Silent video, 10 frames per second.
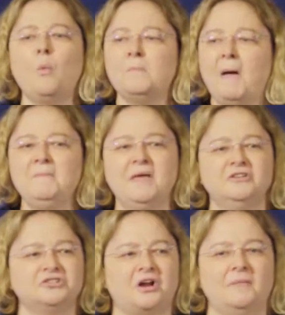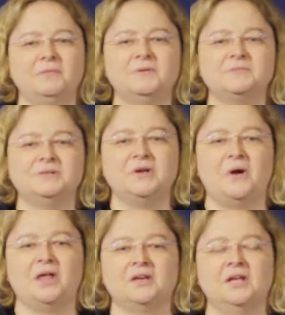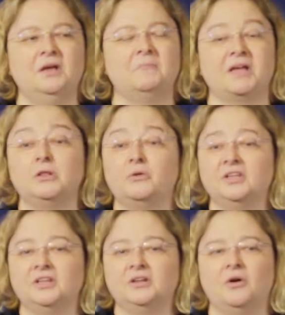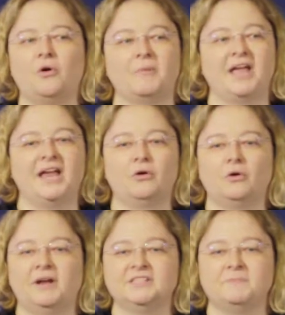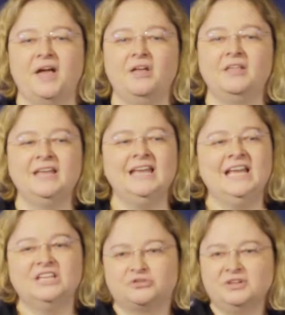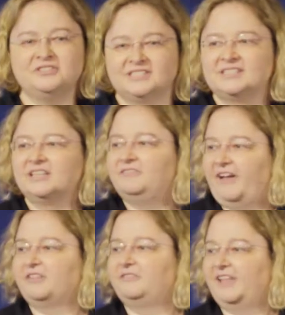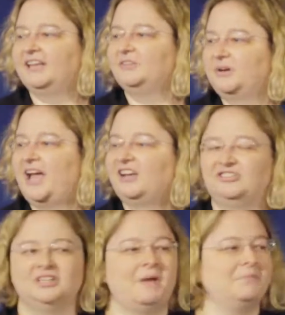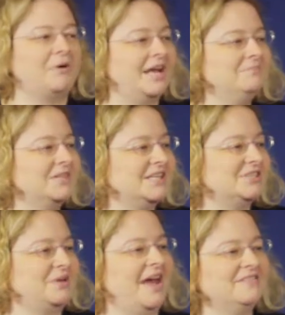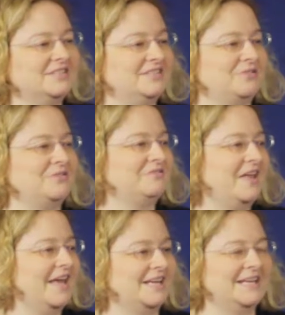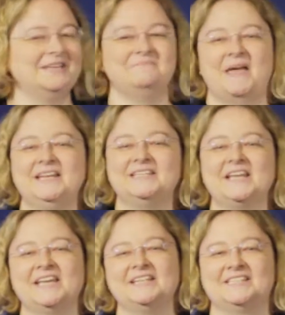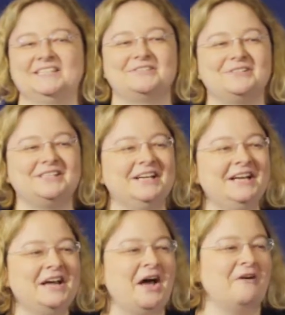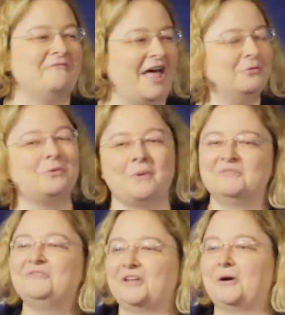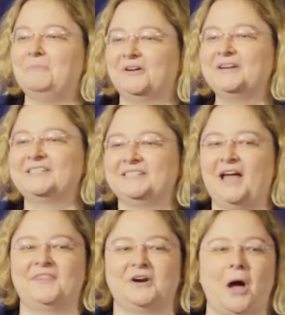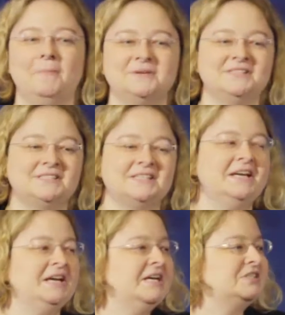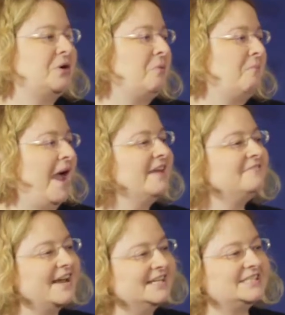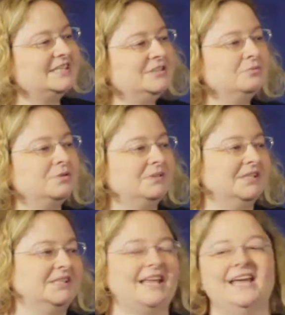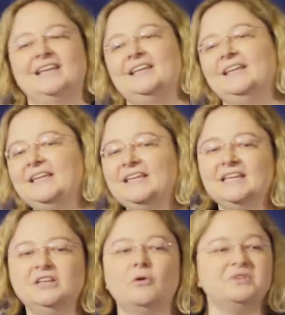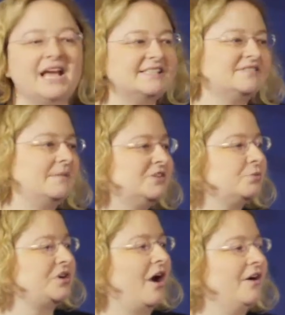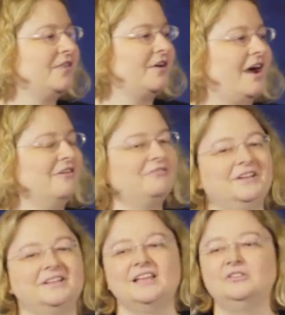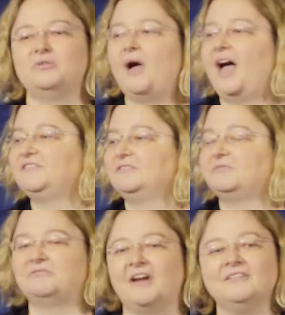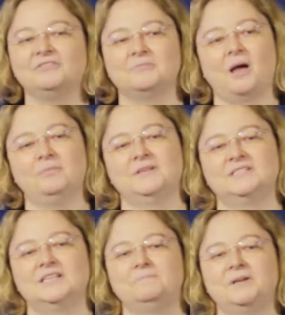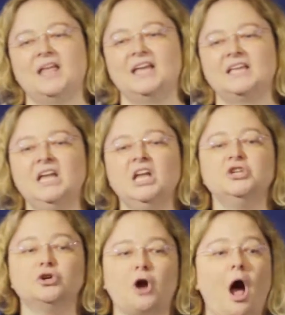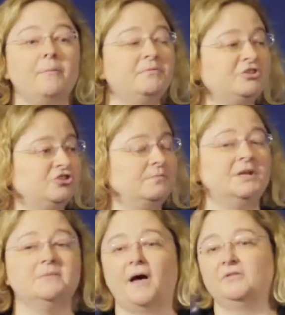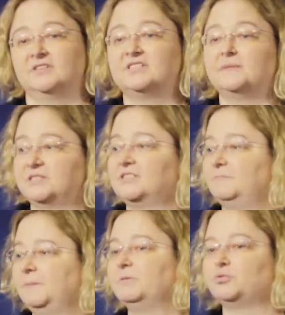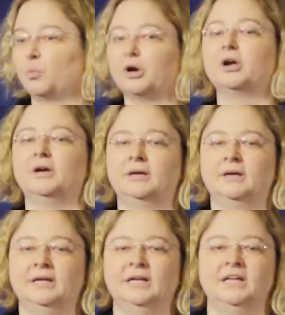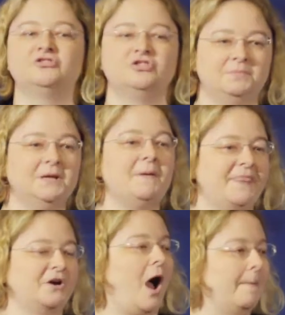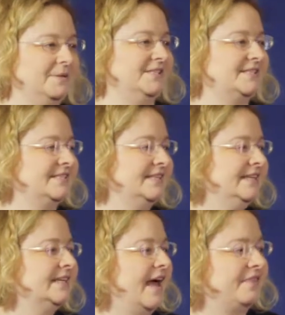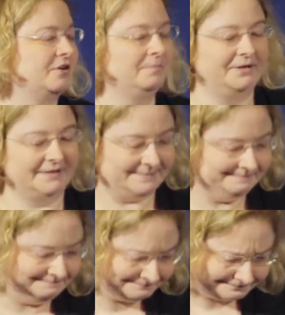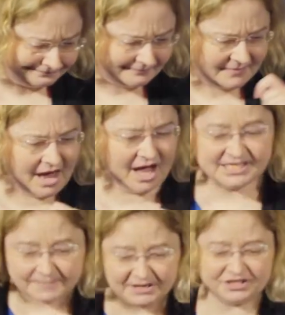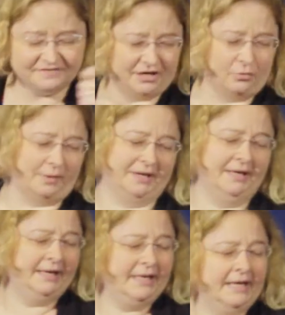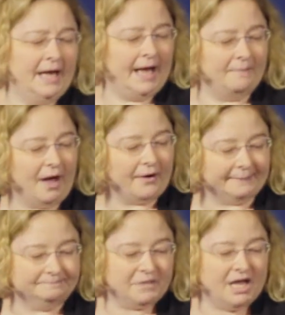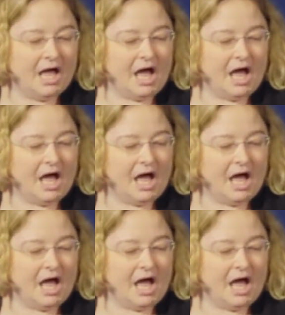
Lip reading: When my manager compliments me on my clothing or my hair or my smile, it triggers this little fight or flight reaction in my brain because we have this sort of like many decades history of valuing women for their appearance and not their competence. So my advice to you would be like, yes, if somebody's worked hard on their outfit, like you don't have to refrain from complimenting it, but like your compliments should be about the substance of people's work. It should be about their competence, not their appearance, especially if they're women. All right.